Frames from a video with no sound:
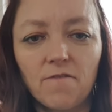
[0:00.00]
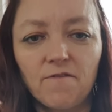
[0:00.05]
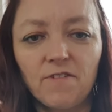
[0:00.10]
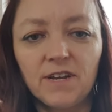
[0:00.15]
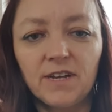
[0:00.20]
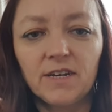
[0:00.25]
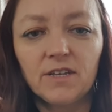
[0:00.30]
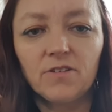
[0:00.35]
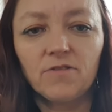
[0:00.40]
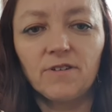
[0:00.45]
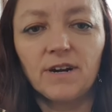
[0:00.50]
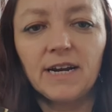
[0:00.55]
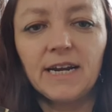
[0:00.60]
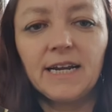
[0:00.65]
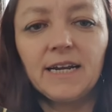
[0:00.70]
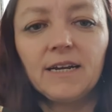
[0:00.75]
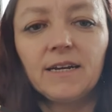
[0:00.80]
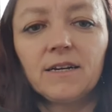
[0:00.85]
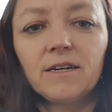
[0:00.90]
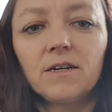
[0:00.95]
finger
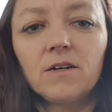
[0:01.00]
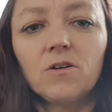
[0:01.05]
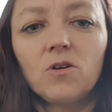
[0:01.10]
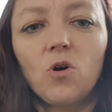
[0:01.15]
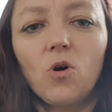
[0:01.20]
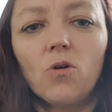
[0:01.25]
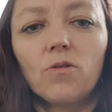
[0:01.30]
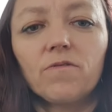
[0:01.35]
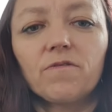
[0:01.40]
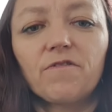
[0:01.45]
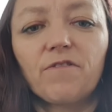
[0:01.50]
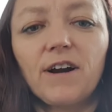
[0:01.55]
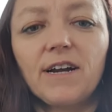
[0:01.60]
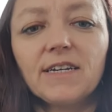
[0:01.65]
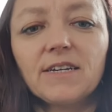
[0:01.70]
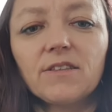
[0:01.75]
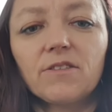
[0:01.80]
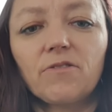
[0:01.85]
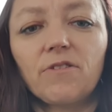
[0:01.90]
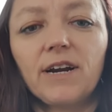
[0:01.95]
3 on
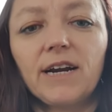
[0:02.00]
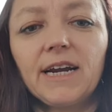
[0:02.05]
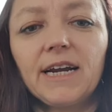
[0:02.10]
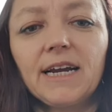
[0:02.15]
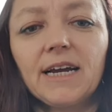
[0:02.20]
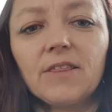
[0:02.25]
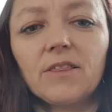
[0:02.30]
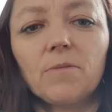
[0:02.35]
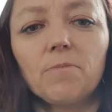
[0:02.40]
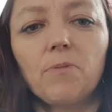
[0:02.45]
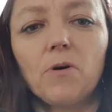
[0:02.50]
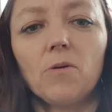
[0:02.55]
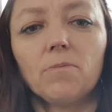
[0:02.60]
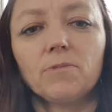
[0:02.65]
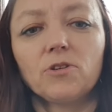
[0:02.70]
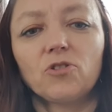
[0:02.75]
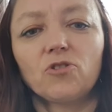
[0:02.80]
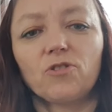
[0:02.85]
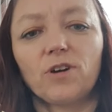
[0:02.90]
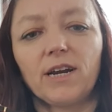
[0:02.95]
fret 3 and the
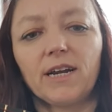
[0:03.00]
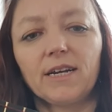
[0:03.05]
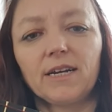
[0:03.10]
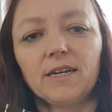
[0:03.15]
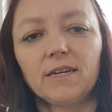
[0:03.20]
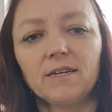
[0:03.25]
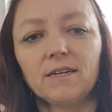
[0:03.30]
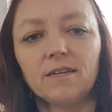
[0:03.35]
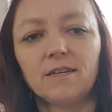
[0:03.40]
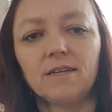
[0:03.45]
bottom string.